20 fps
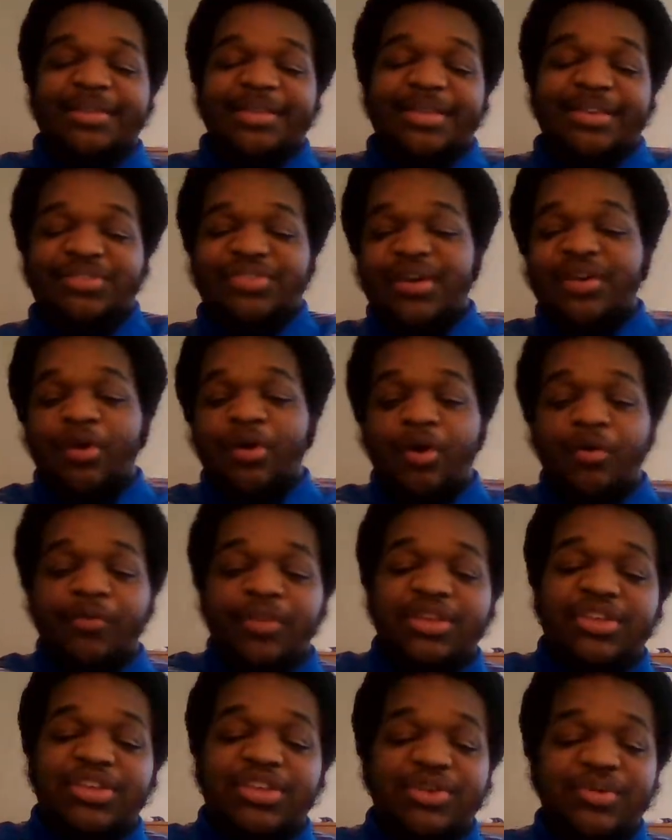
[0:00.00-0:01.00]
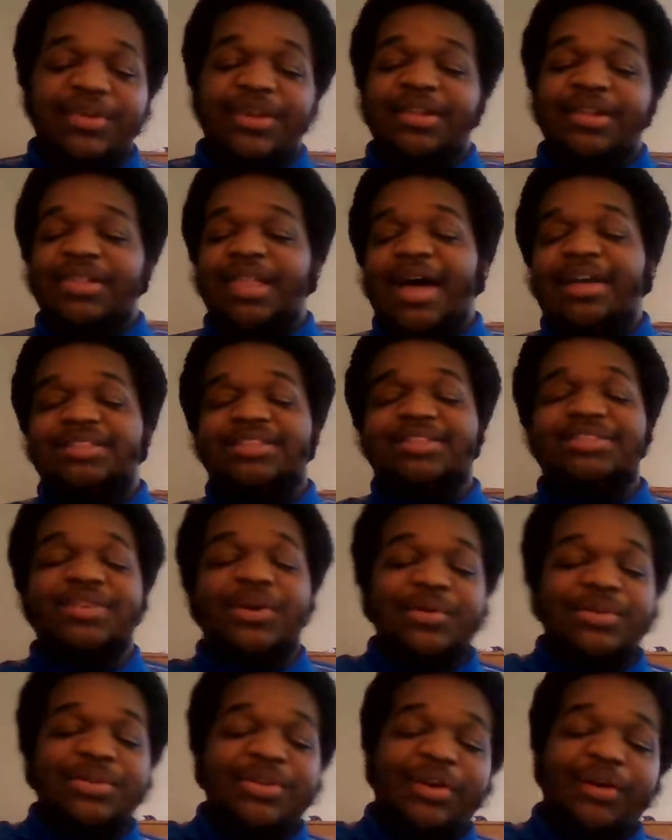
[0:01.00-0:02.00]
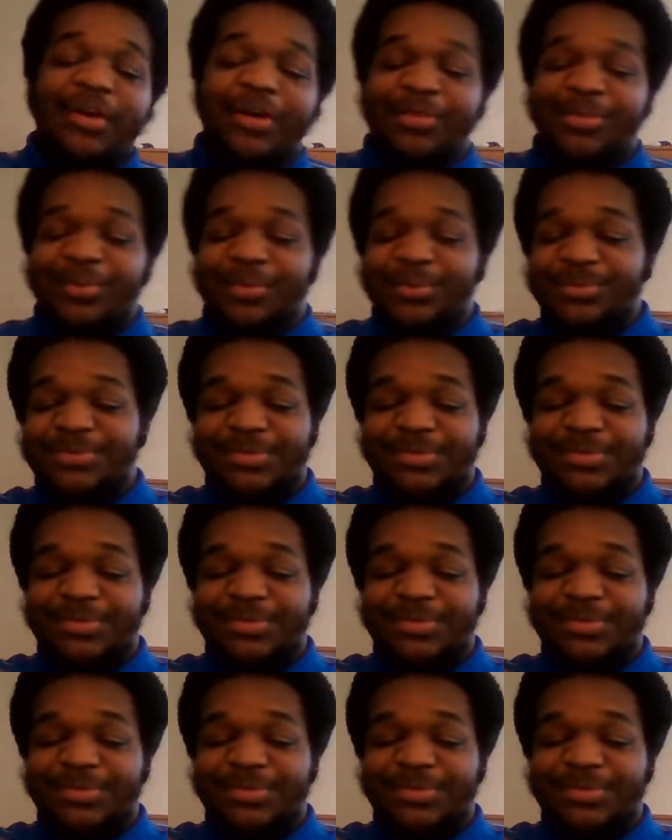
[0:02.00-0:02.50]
They try to over-cute a lot, so, you know, all